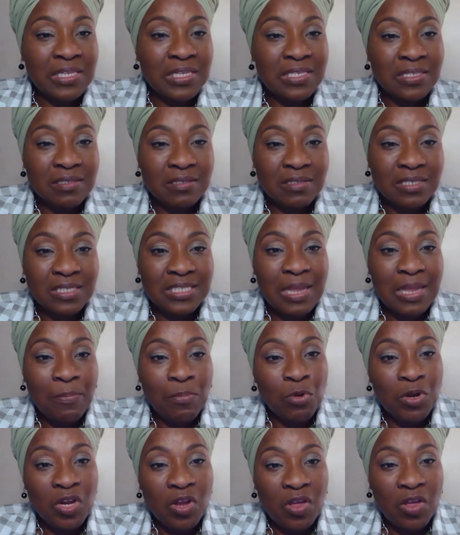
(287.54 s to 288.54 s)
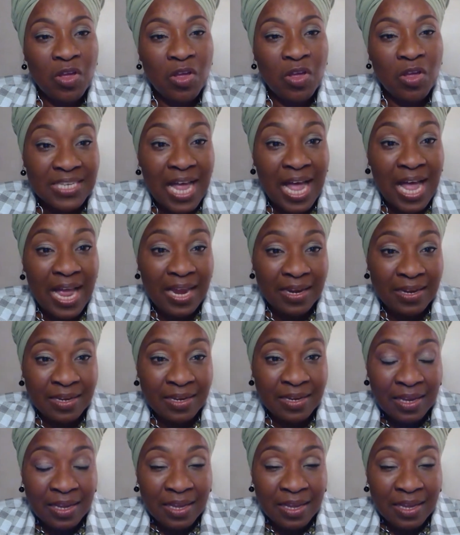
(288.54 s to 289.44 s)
separate on the side